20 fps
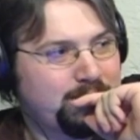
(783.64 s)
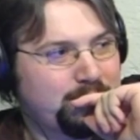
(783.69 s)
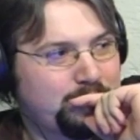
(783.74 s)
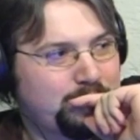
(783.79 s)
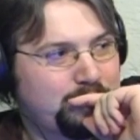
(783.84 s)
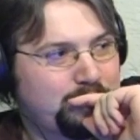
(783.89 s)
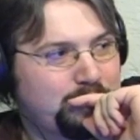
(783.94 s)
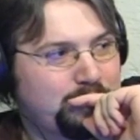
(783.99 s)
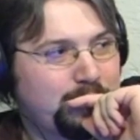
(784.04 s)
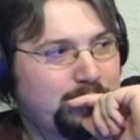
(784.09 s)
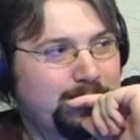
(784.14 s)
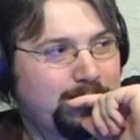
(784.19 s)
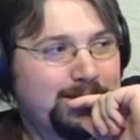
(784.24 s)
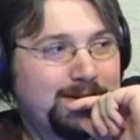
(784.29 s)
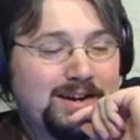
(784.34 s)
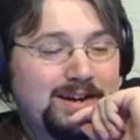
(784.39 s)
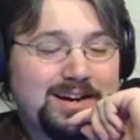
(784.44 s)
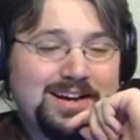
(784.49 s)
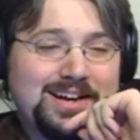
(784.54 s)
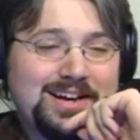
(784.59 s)
seems to care
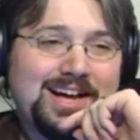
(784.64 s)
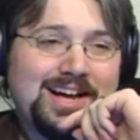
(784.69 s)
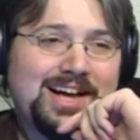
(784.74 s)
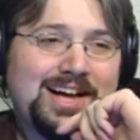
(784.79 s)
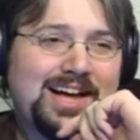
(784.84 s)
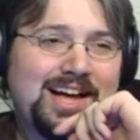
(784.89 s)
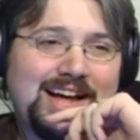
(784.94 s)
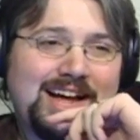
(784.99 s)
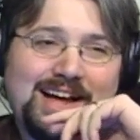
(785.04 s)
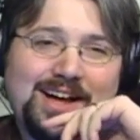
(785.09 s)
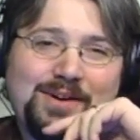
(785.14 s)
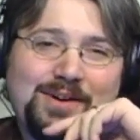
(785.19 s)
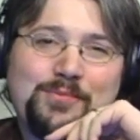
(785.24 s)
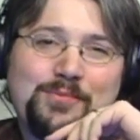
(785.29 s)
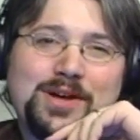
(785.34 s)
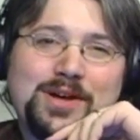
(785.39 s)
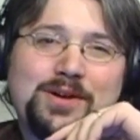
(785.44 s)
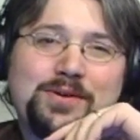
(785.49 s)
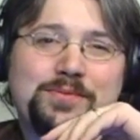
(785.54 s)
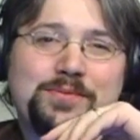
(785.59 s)
that he just opened his
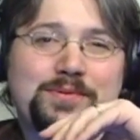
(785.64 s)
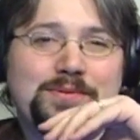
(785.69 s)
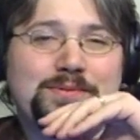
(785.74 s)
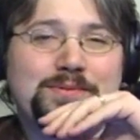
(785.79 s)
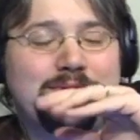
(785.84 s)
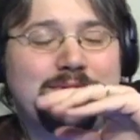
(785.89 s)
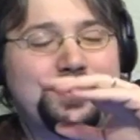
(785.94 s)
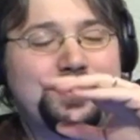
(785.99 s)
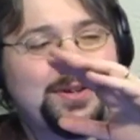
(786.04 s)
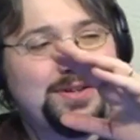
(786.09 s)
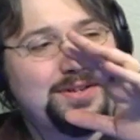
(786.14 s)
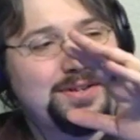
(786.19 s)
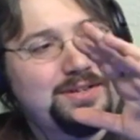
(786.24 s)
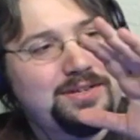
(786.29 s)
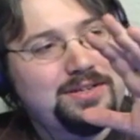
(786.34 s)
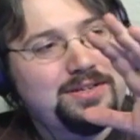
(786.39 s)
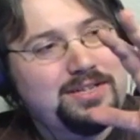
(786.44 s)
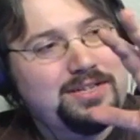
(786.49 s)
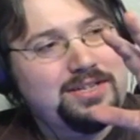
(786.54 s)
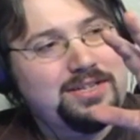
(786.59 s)
mouth and started
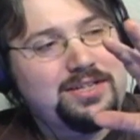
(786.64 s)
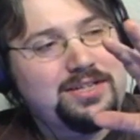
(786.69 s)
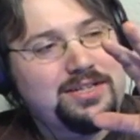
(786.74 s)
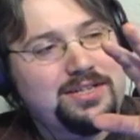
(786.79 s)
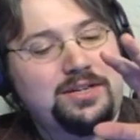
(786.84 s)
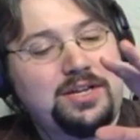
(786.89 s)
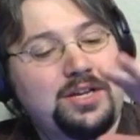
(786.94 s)
talking.